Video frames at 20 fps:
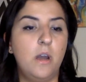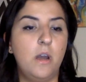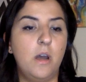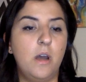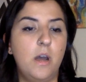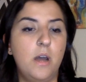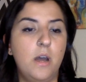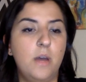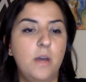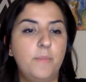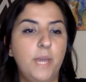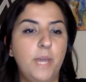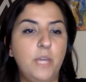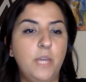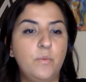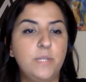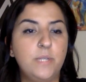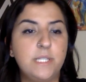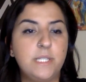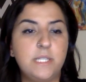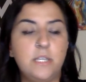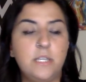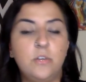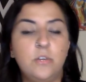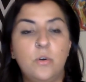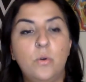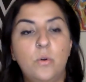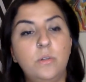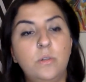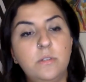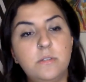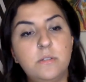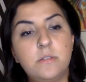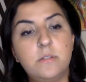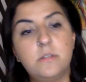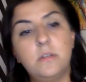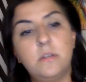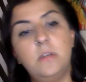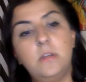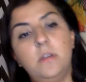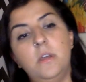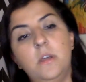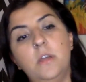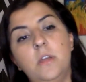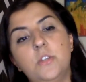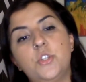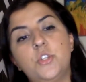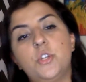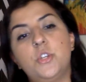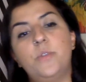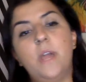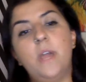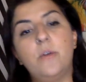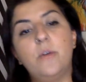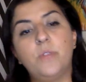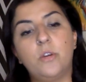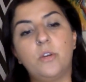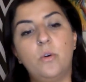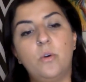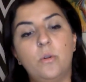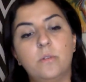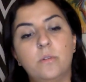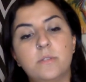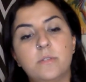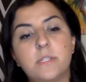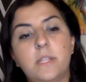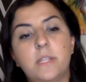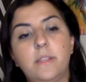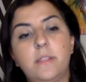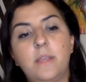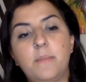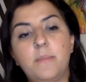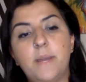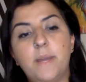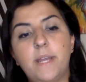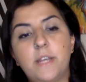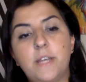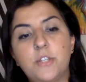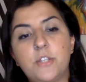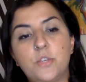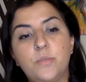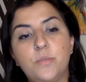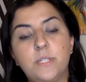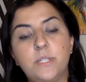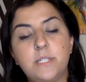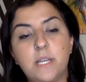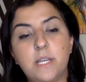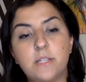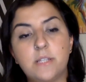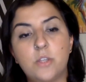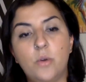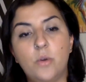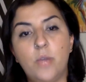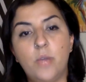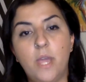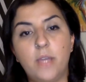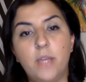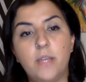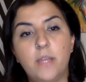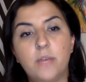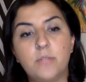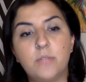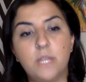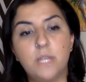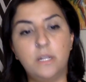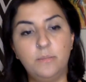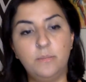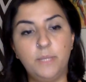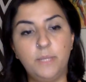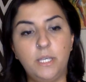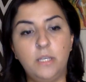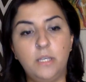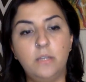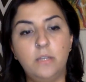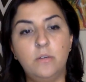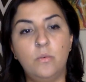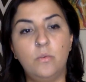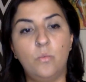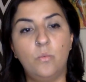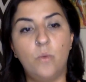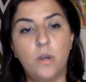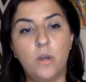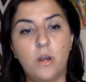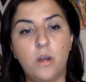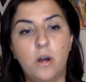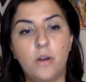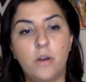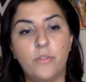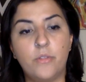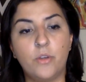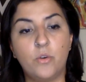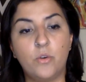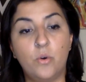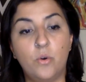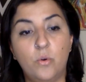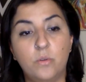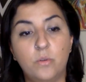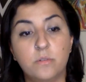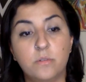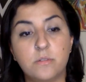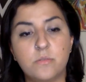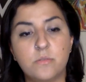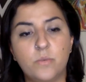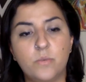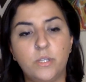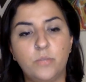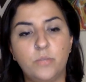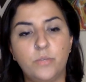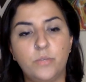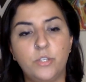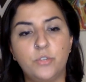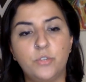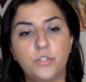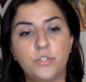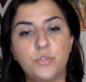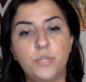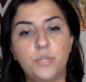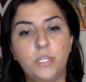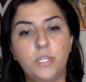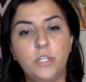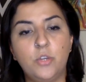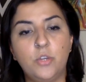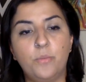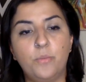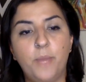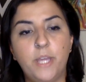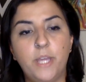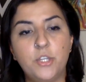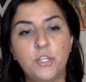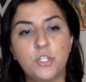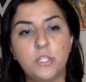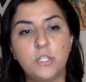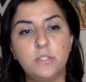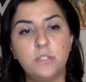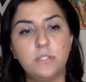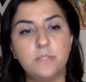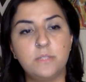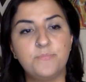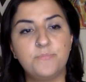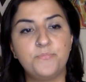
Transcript: A1C goals. So now the goals, they might ask you in the test, okay, now tell me what are the goals when you're treating your patient